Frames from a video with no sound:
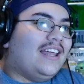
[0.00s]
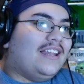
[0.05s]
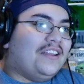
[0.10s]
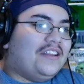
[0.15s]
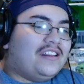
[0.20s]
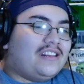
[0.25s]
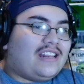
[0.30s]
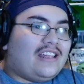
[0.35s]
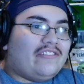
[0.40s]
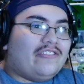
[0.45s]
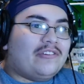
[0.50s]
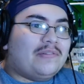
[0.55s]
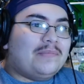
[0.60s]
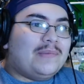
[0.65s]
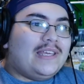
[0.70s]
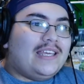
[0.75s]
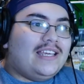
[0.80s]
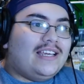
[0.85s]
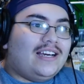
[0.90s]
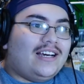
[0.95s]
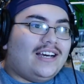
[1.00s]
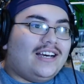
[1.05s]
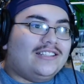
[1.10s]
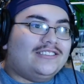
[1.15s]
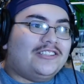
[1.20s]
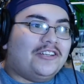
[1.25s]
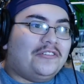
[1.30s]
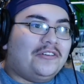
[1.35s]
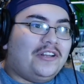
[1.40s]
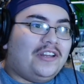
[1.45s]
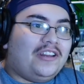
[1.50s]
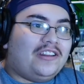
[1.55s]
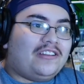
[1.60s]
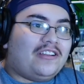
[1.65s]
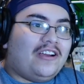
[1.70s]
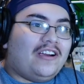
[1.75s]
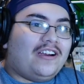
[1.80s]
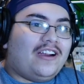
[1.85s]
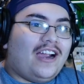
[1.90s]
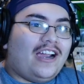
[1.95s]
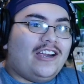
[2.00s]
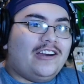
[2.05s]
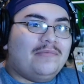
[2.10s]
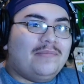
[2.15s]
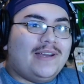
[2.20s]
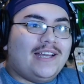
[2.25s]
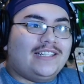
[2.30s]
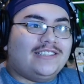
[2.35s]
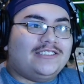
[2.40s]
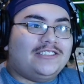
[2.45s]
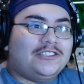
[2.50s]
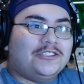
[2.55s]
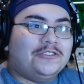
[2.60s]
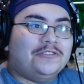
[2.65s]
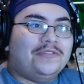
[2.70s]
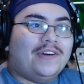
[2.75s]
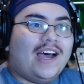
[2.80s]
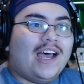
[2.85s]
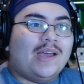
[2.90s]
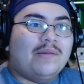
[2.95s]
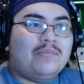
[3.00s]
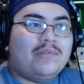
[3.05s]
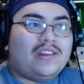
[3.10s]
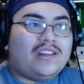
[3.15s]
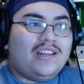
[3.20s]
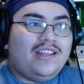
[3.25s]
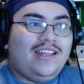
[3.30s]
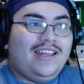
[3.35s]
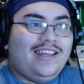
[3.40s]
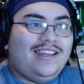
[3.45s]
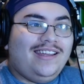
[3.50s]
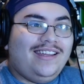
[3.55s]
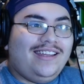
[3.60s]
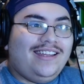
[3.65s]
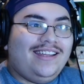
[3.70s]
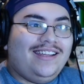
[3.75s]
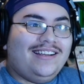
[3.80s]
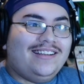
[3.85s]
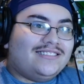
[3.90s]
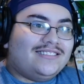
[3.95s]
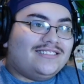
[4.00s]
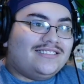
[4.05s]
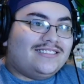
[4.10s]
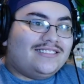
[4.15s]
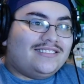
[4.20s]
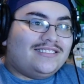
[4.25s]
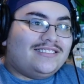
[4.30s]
this is giving me uh, Tony Stark Iron Man 2 vibes.